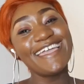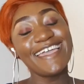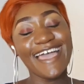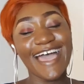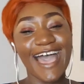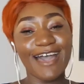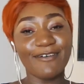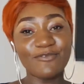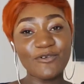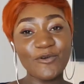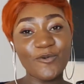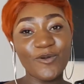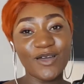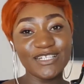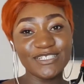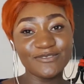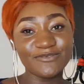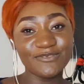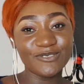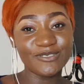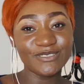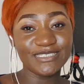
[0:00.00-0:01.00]
Have a
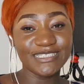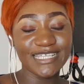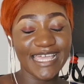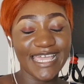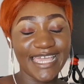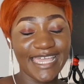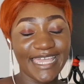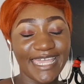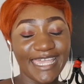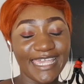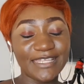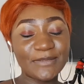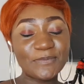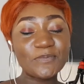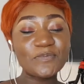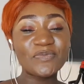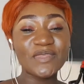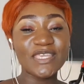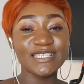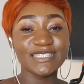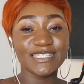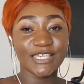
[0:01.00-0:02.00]
wonderful day.
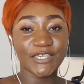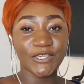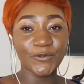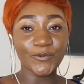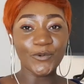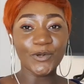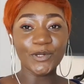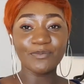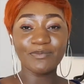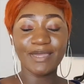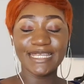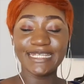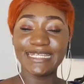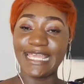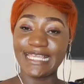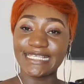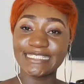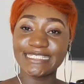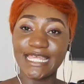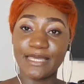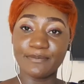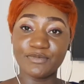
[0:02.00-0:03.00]
See you on my
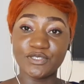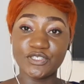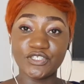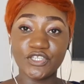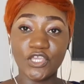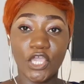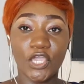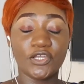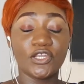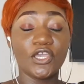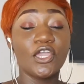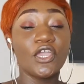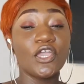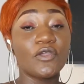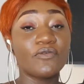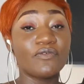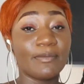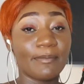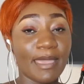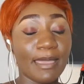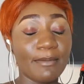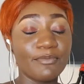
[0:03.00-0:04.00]
next episode.
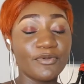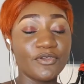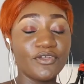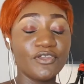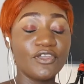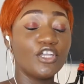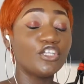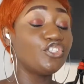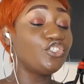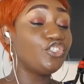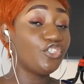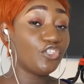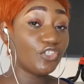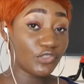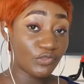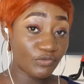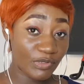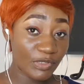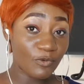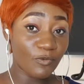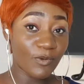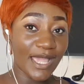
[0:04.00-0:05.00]
Remember,
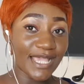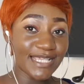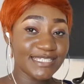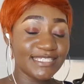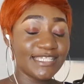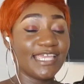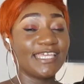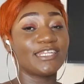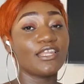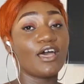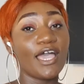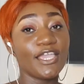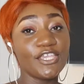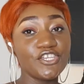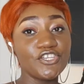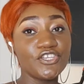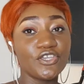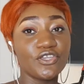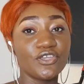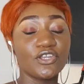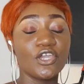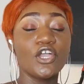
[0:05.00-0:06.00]
you request and I
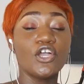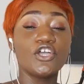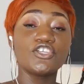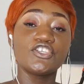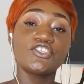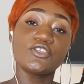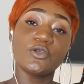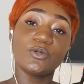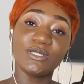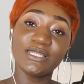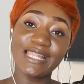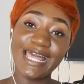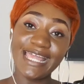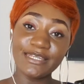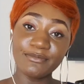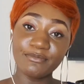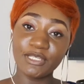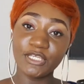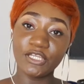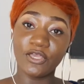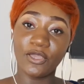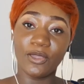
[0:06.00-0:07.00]
shoot. So
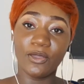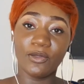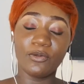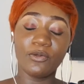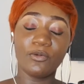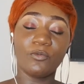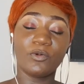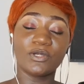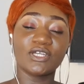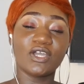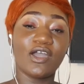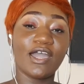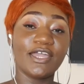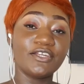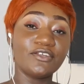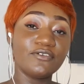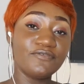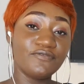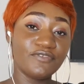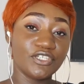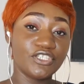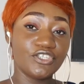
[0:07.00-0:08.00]
let me know what kind
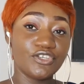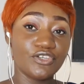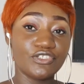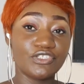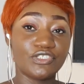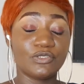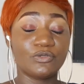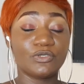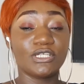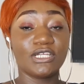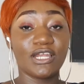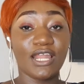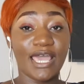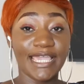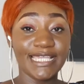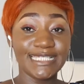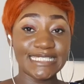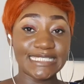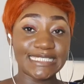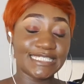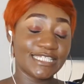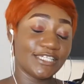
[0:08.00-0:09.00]
of videos you'd
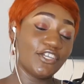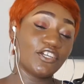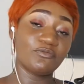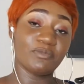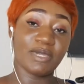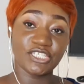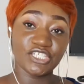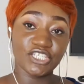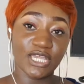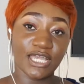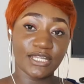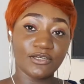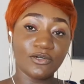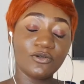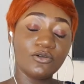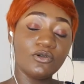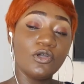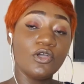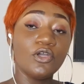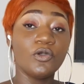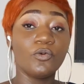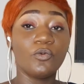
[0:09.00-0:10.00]
like to see on my
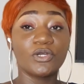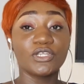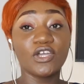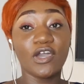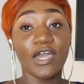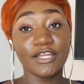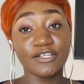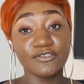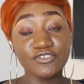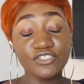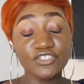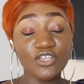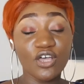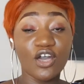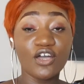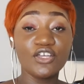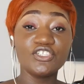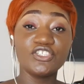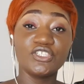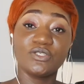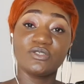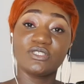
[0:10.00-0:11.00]
channel, what kind of
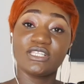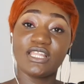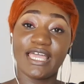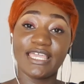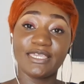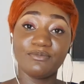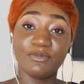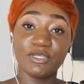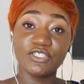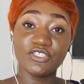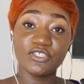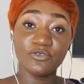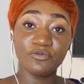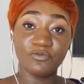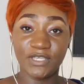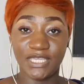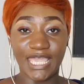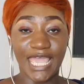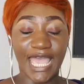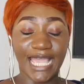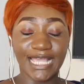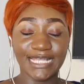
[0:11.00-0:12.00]
songs you'd like me to
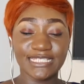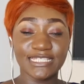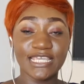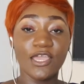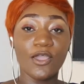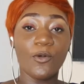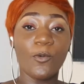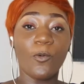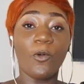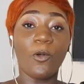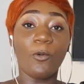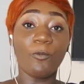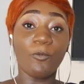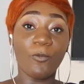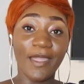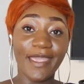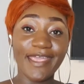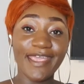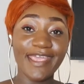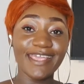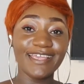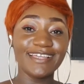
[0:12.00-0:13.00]
react, or
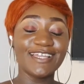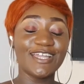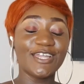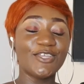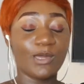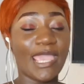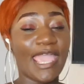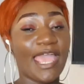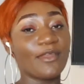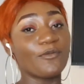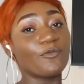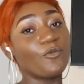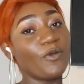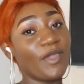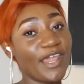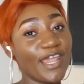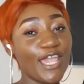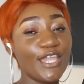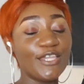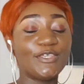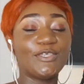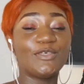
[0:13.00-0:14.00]
where and
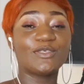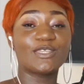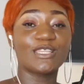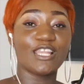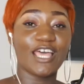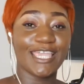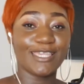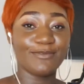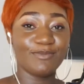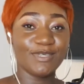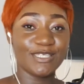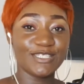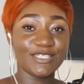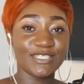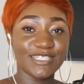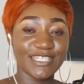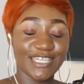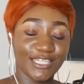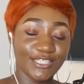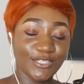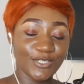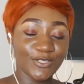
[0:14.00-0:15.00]
where you'd like me to
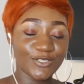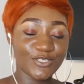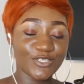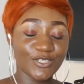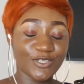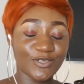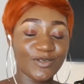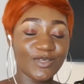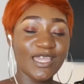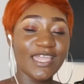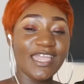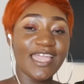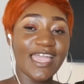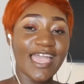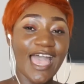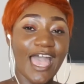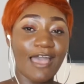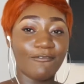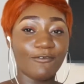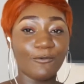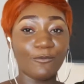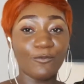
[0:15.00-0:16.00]
take you to.
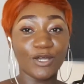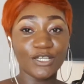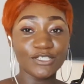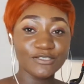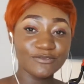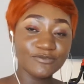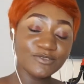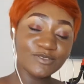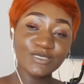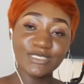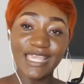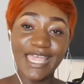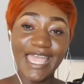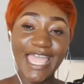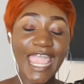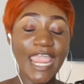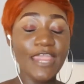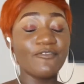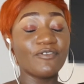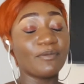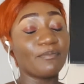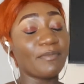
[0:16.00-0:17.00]
Have a wonderful
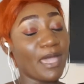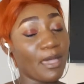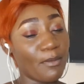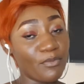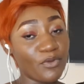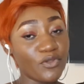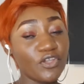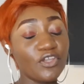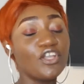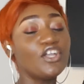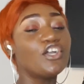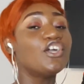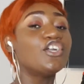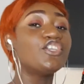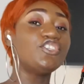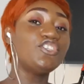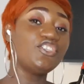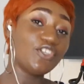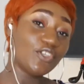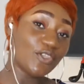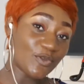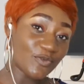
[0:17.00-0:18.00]
day. Remember,
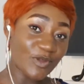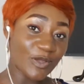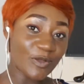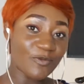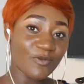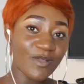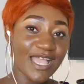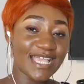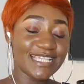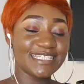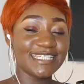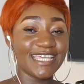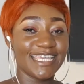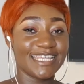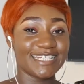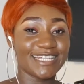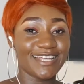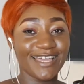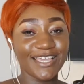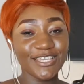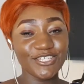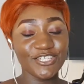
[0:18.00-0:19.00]
you request
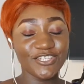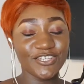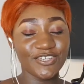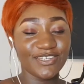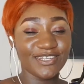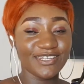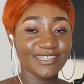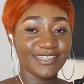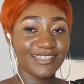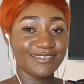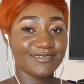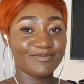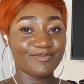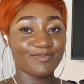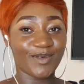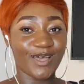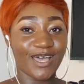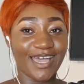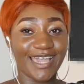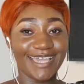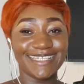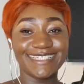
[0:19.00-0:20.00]
and I shoot.
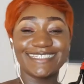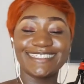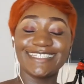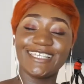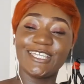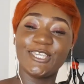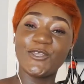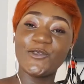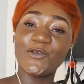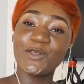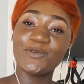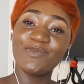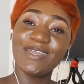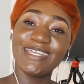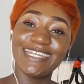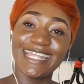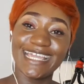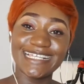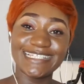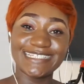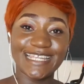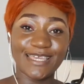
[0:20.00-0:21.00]
Bye. See you on my
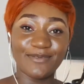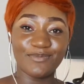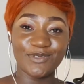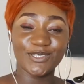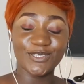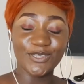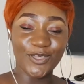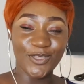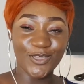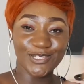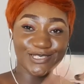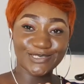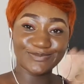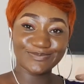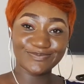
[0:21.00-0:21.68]
next episode.